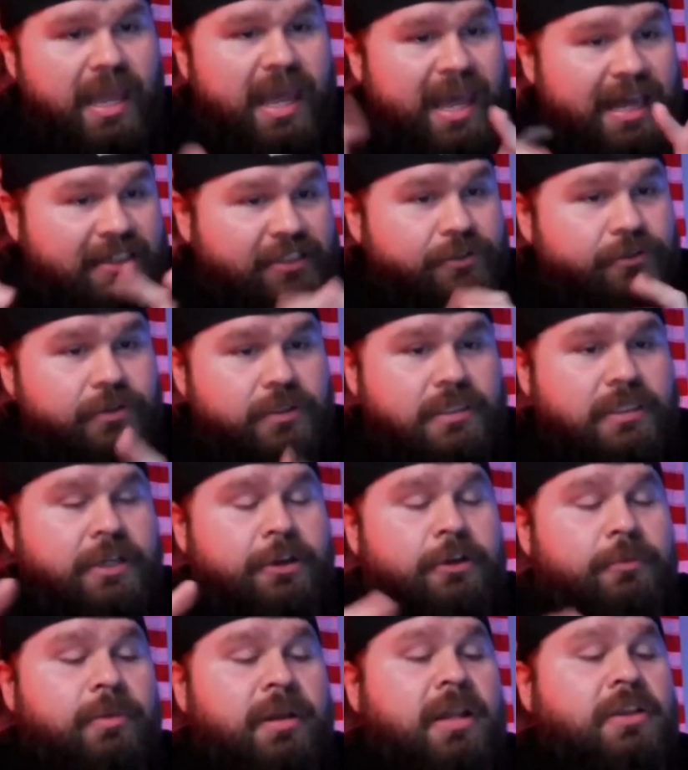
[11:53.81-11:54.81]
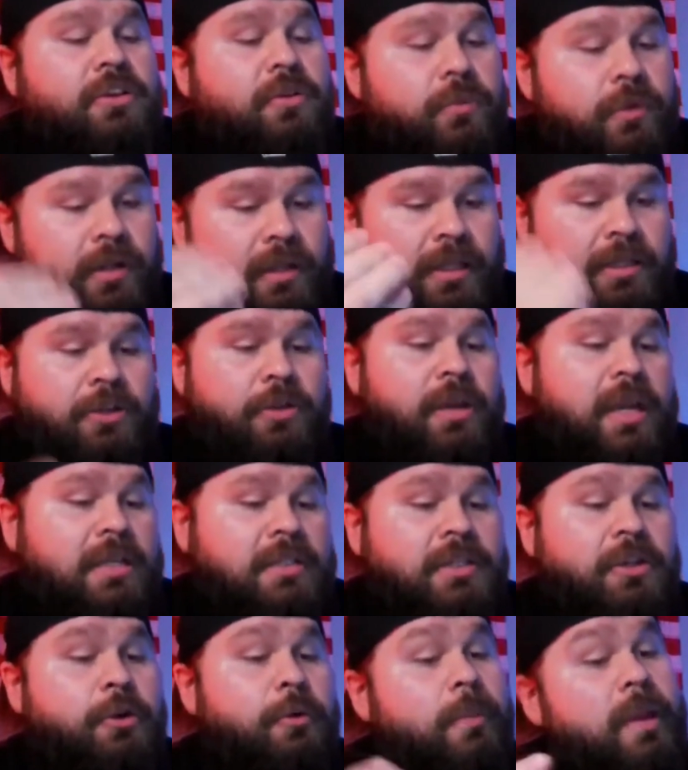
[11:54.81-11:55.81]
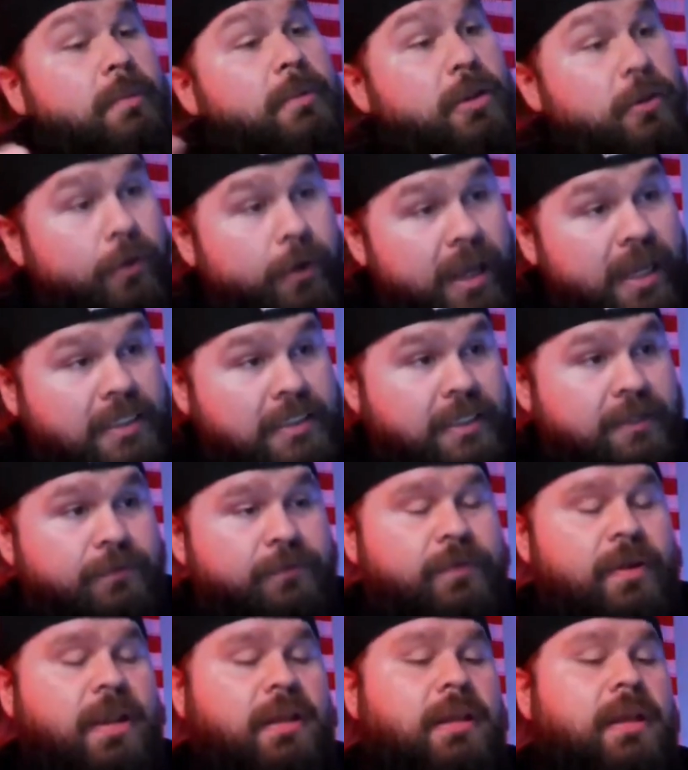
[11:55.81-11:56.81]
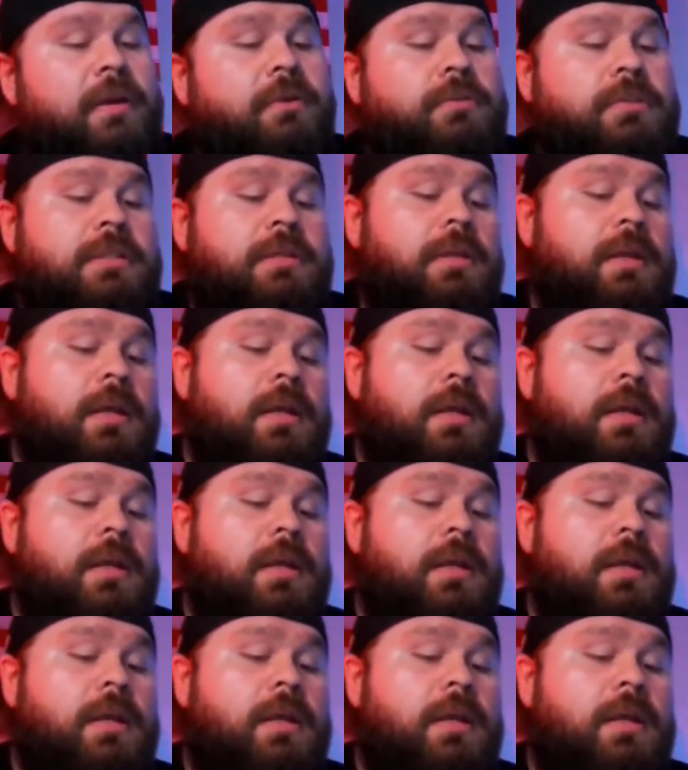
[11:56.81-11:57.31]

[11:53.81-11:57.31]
asterisk here, but I do want to let you guys know, maybe you guys can find out.